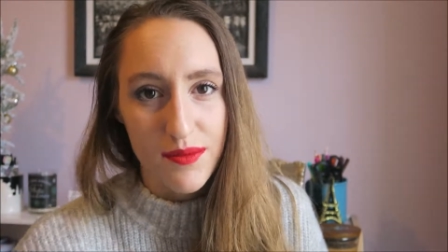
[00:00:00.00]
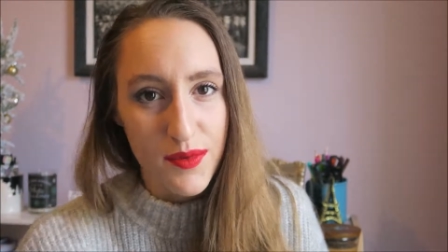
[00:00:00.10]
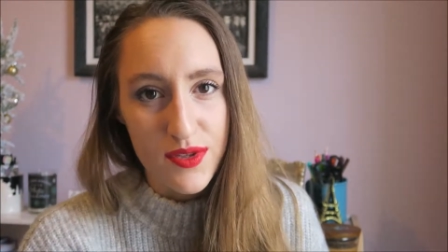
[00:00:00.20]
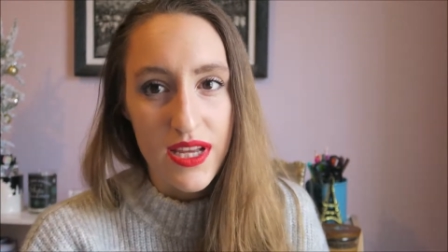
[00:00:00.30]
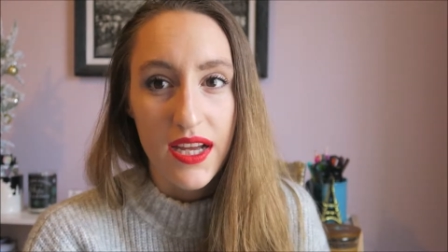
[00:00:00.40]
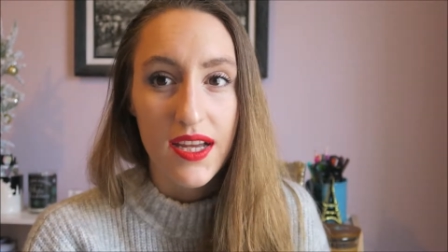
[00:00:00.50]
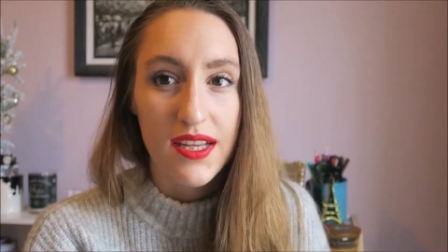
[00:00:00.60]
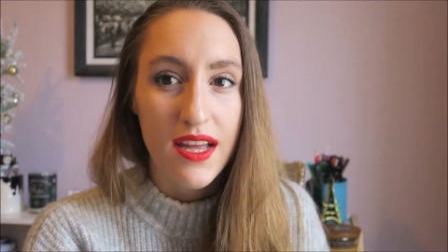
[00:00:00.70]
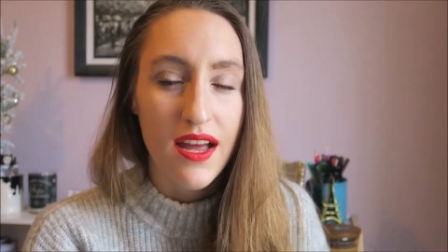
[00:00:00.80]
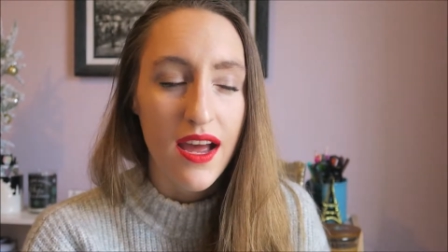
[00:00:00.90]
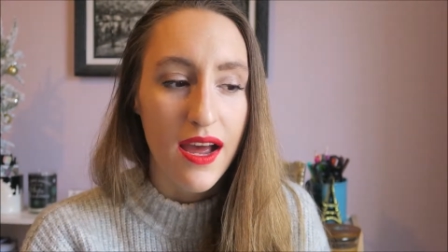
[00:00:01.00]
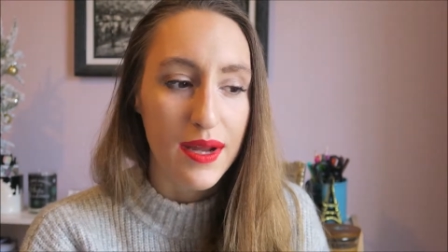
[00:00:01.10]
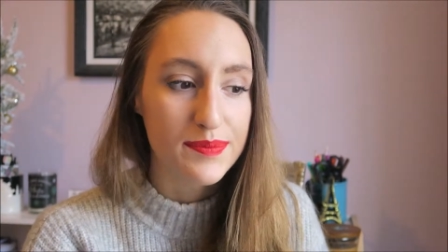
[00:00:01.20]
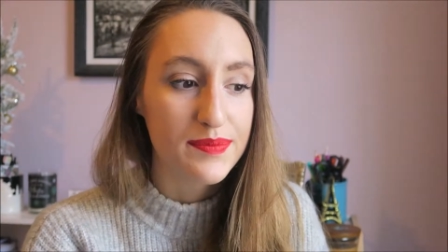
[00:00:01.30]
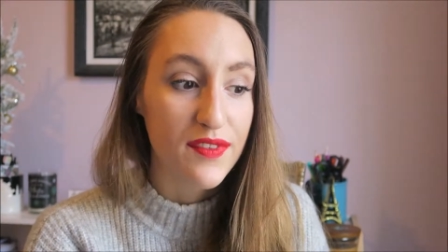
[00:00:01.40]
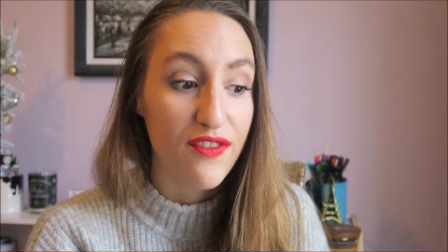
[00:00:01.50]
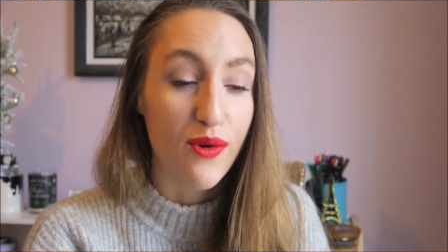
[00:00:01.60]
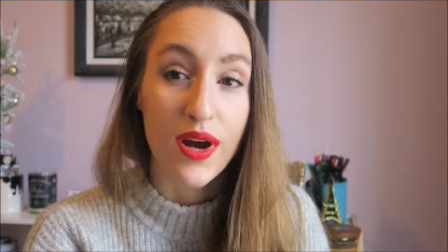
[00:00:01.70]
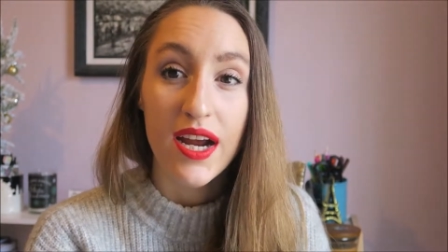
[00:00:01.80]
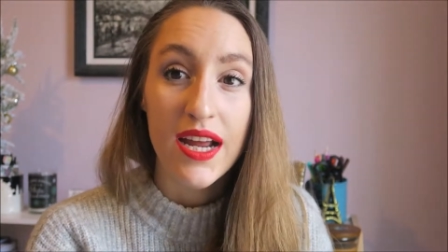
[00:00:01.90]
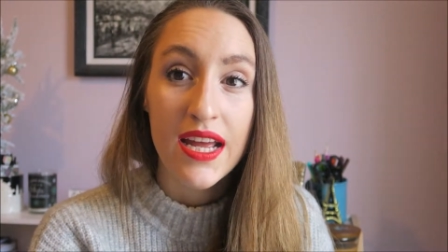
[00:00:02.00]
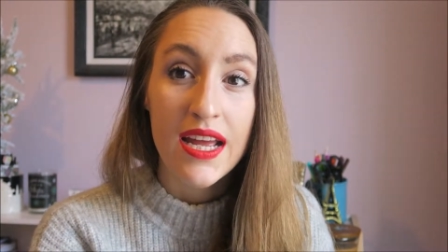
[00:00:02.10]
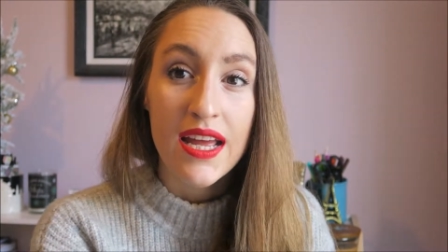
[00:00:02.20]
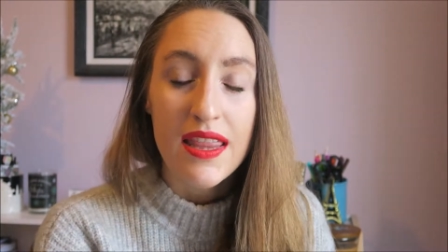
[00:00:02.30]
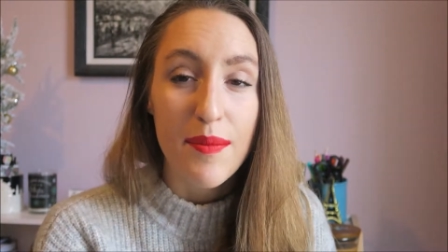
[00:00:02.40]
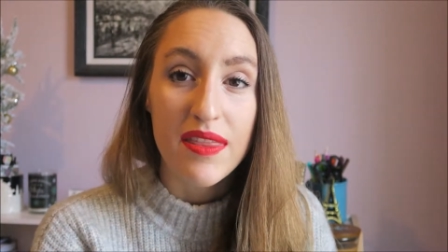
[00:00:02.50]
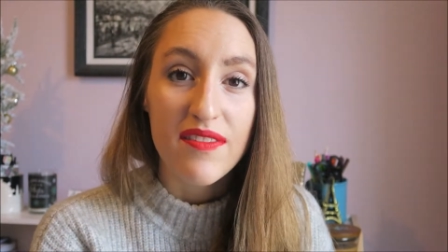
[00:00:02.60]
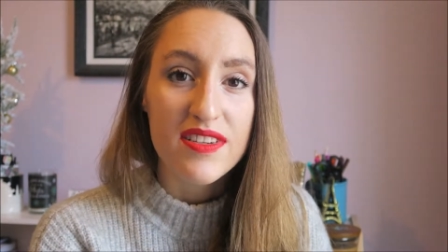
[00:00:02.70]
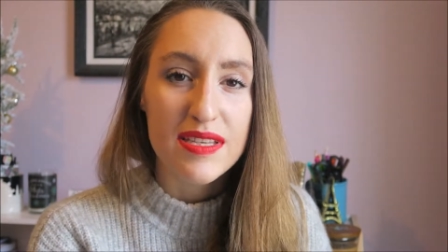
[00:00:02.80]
music for the month of